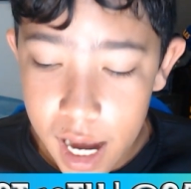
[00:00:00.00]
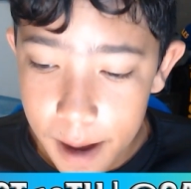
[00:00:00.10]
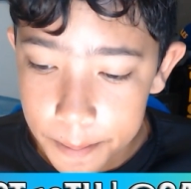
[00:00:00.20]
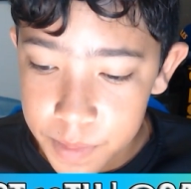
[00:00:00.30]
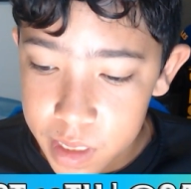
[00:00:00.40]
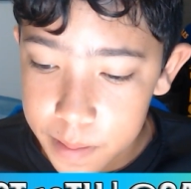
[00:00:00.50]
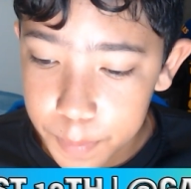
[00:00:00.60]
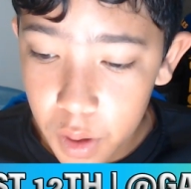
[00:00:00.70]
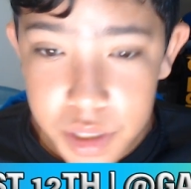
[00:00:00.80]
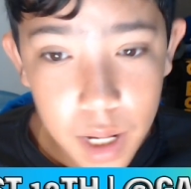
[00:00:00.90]

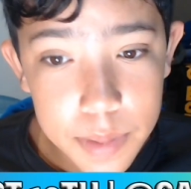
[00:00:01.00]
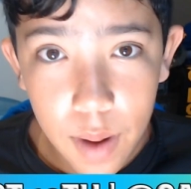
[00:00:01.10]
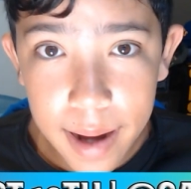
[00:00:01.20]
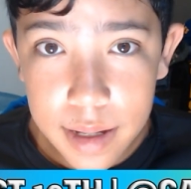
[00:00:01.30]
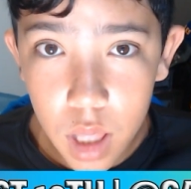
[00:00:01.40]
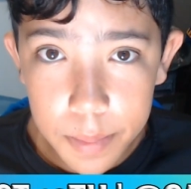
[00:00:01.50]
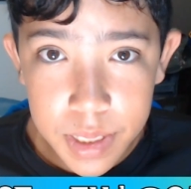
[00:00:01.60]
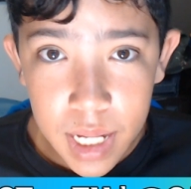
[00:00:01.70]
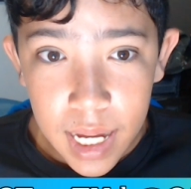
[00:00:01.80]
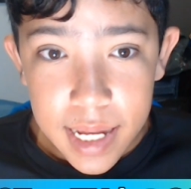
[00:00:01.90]
Both WA
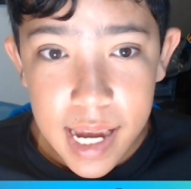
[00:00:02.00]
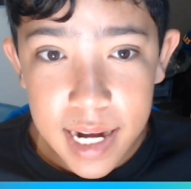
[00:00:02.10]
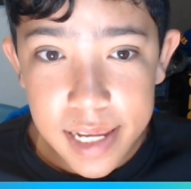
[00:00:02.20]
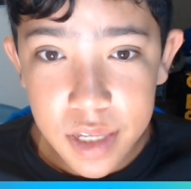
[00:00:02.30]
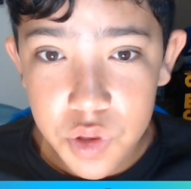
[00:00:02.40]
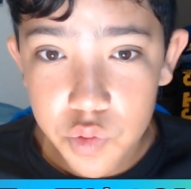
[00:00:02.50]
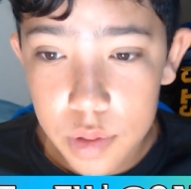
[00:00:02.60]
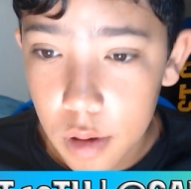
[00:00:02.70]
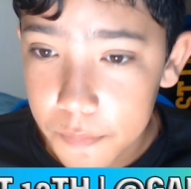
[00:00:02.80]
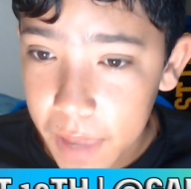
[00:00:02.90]
clubs getting into
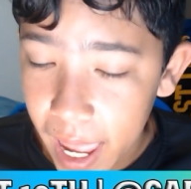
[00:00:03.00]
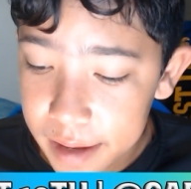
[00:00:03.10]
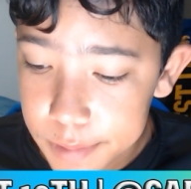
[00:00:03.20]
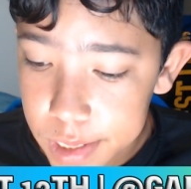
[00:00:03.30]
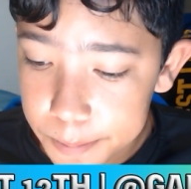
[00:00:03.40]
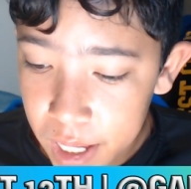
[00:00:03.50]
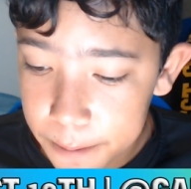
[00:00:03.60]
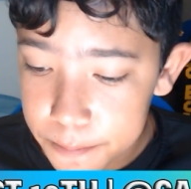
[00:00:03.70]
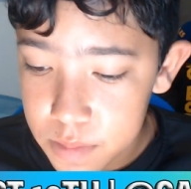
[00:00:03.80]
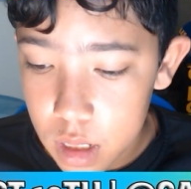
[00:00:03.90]
thriller of games, but